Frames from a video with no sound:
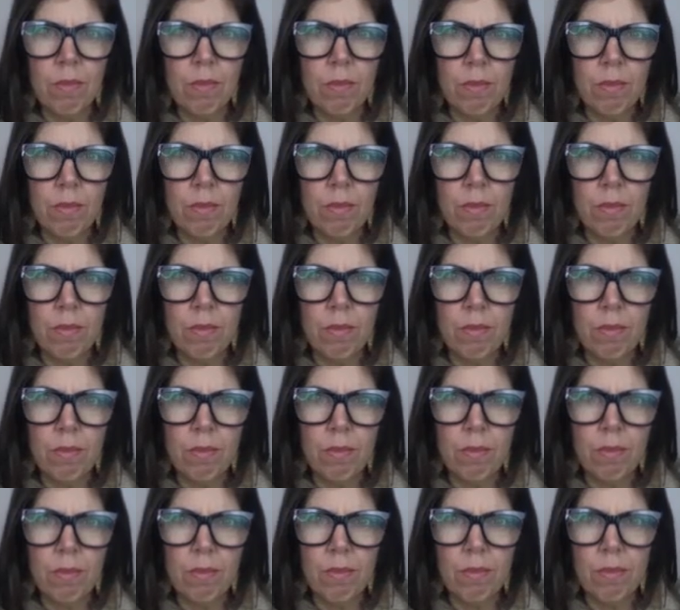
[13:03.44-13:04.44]

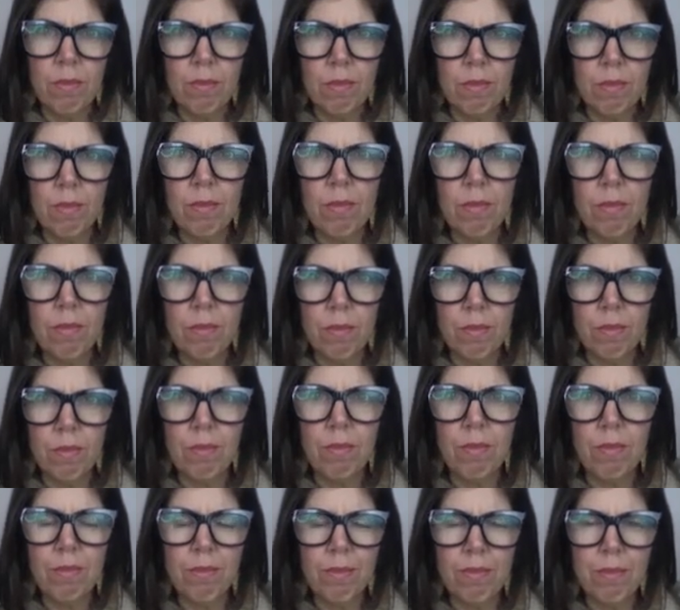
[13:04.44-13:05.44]

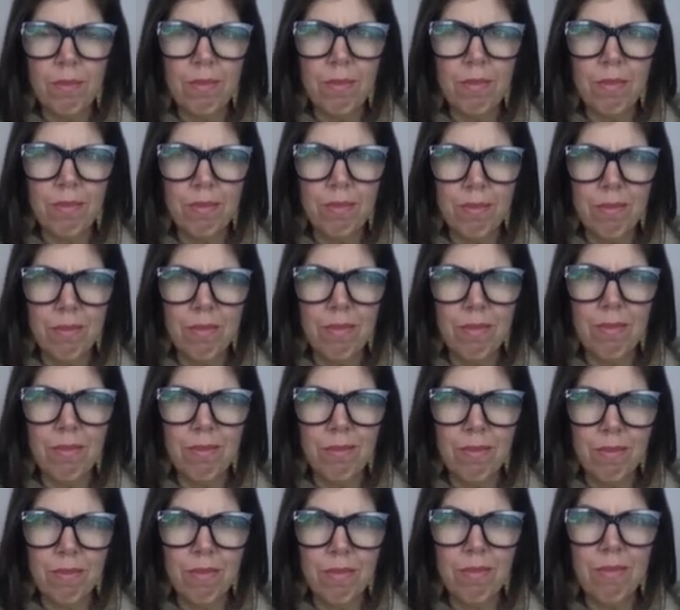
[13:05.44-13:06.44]

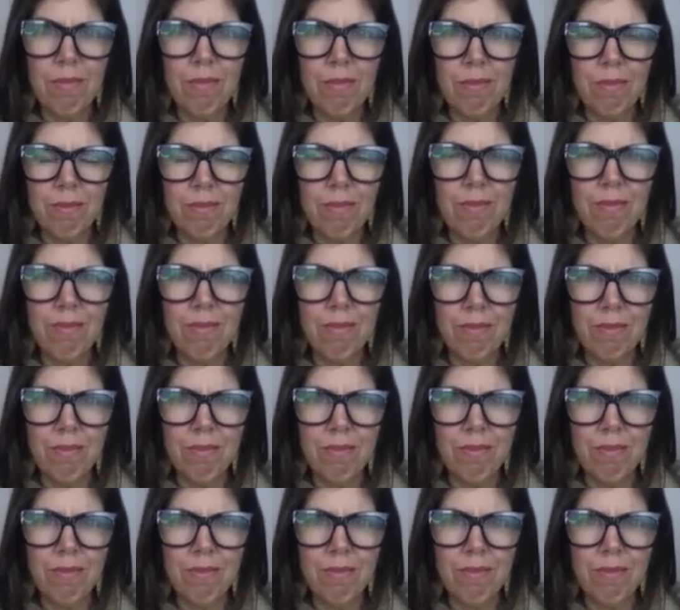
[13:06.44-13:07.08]
[no speech]